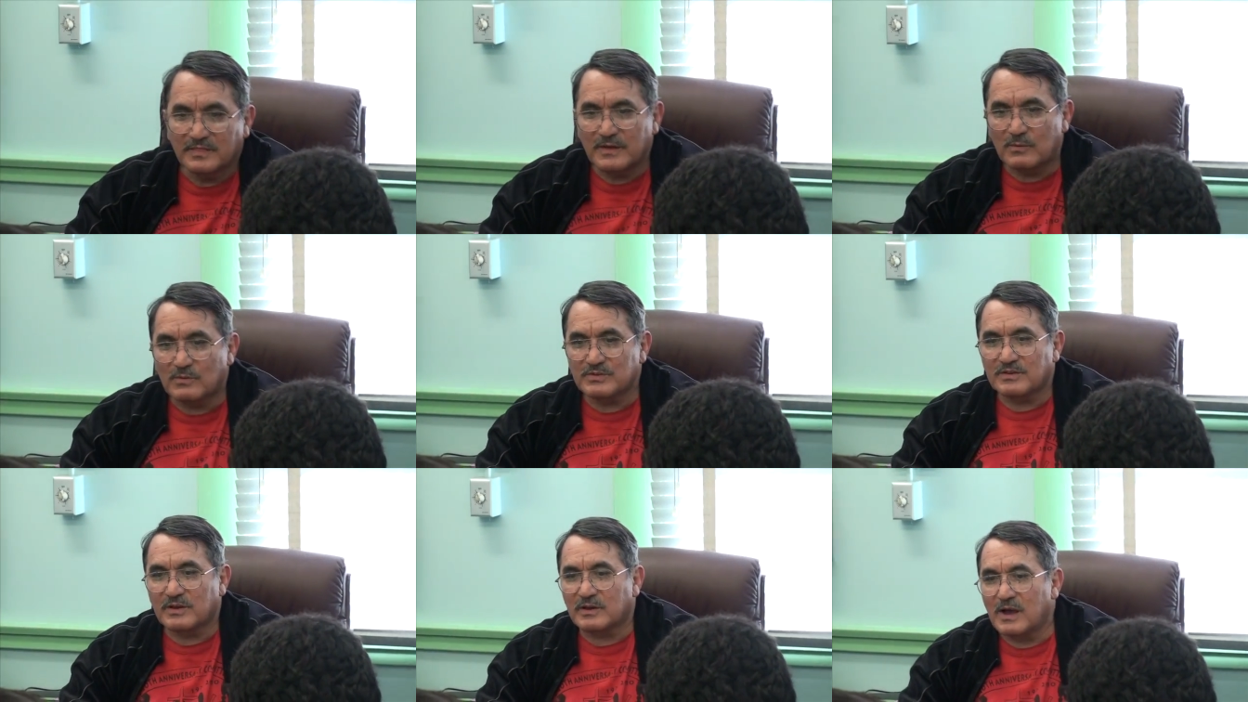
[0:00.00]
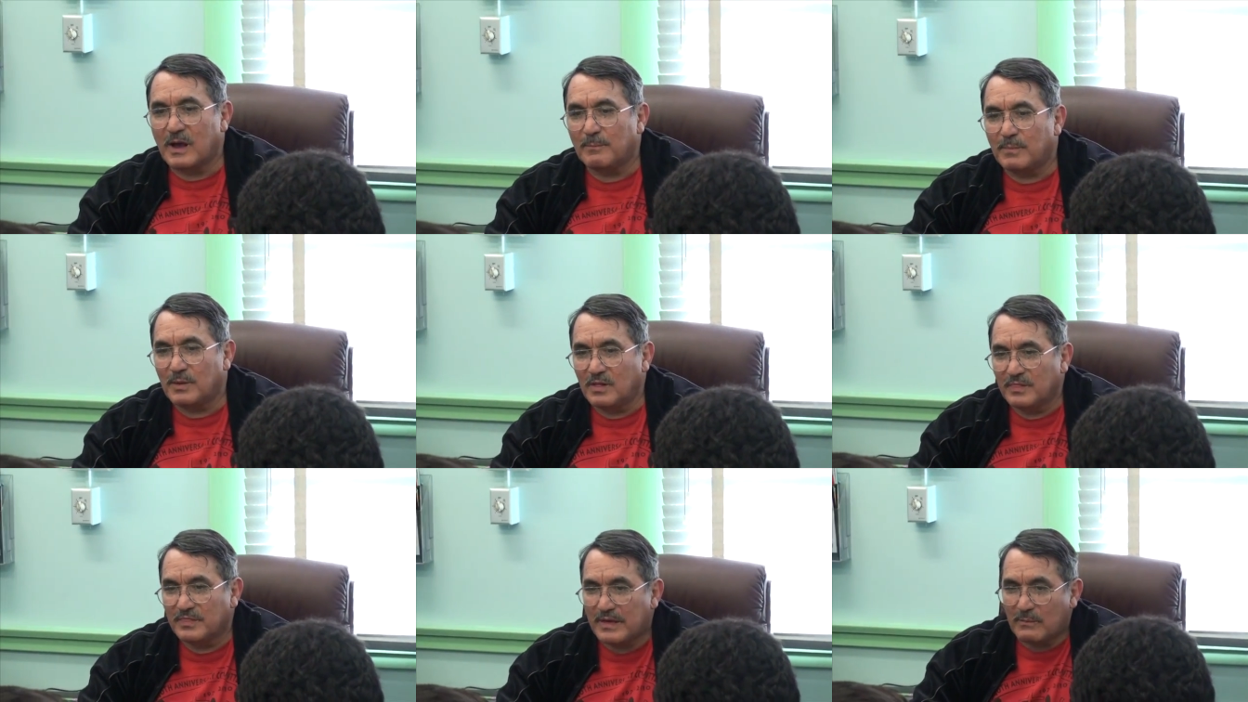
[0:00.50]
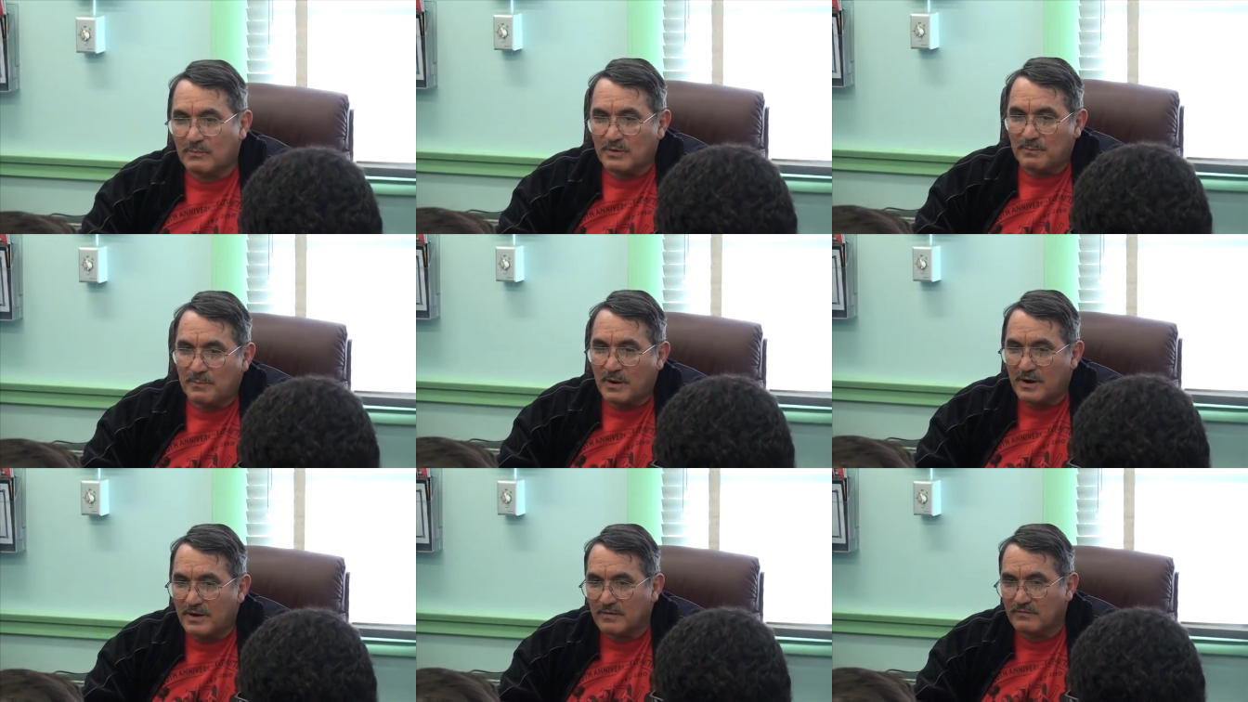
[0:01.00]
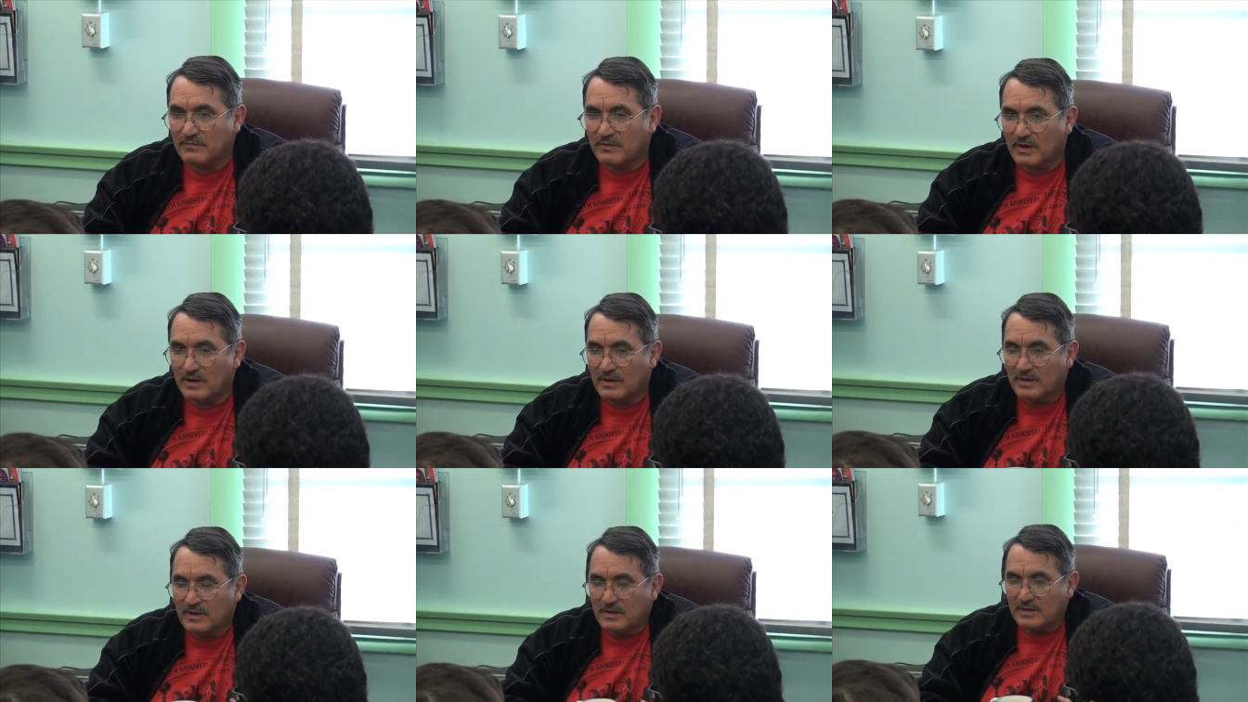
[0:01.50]
There was a couple that were part of,
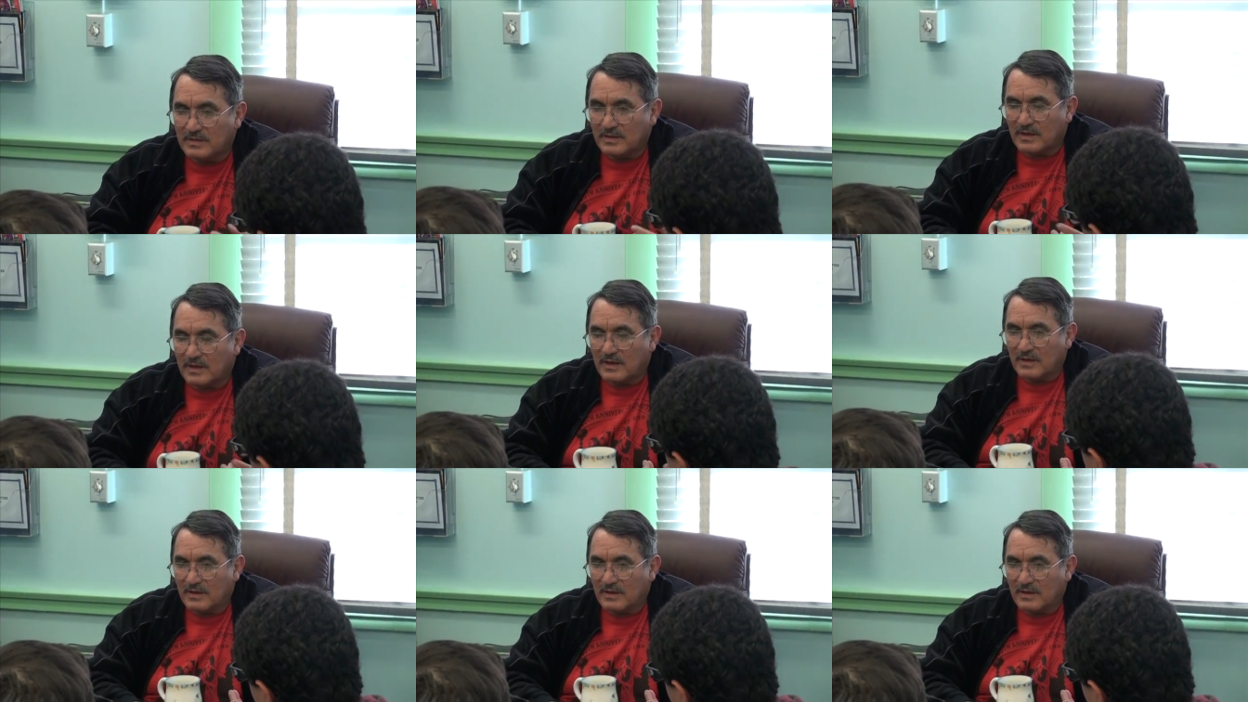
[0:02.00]
uh,